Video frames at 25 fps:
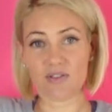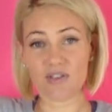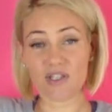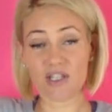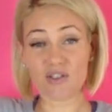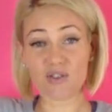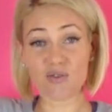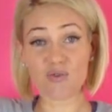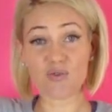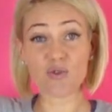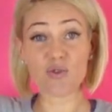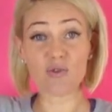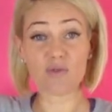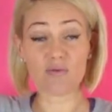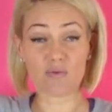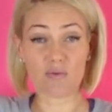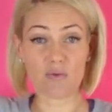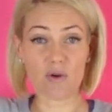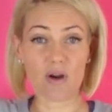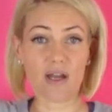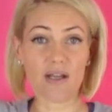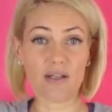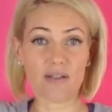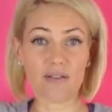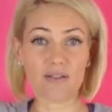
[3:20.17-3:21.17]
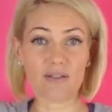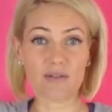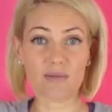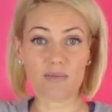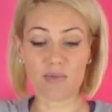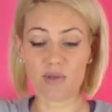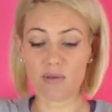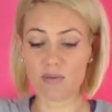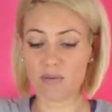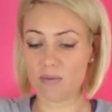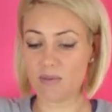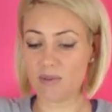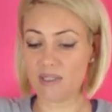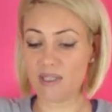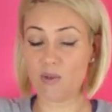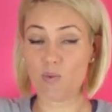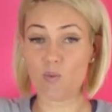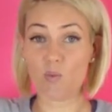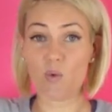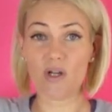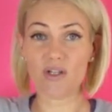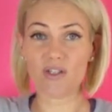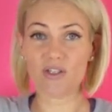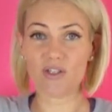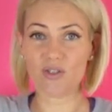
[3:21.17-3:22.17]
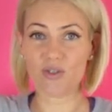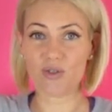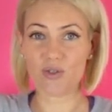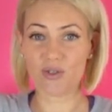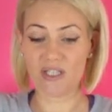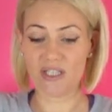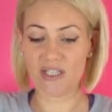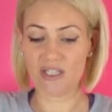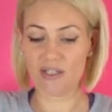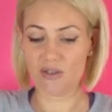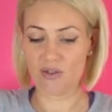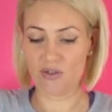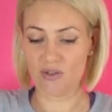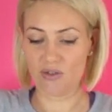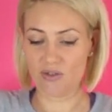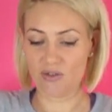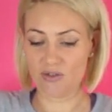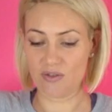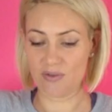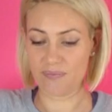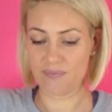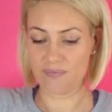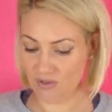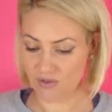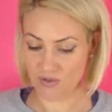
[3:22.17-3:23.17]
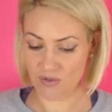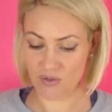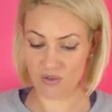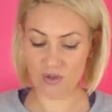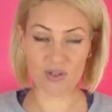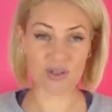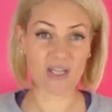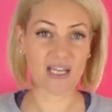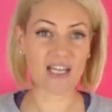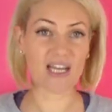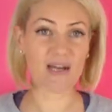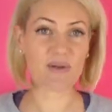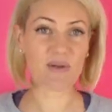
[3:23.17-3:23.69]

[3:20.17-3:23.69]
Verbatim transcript: That's full of rice, probably one to two kilos. So they